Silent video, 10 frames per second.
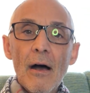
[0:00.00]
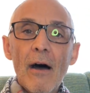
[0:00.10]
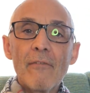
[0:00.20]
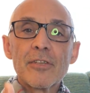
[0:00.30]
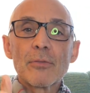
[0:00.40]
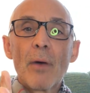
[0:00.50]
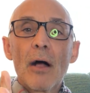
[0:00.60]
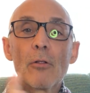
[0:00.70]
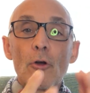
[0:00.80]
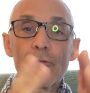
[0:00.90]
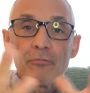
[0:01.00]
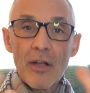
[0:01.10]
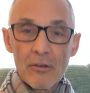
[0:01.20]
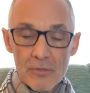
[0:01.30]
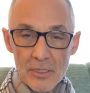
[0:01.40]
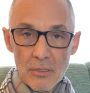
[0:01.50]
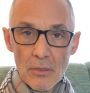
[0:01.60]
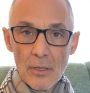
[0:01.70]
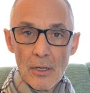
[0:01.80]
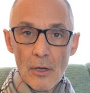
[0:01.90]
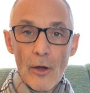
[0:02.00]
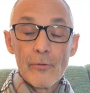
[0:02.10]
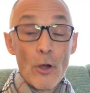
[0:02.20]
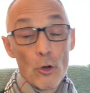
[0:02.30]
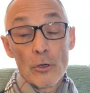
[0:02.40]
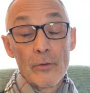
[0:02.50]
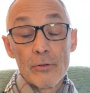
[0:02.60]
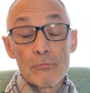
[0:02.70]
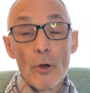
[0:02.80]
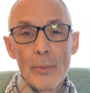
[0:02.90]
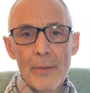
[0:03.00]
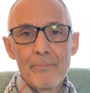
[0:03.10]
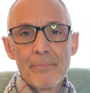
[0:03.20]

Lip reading: of smell or fragrance or of aroma.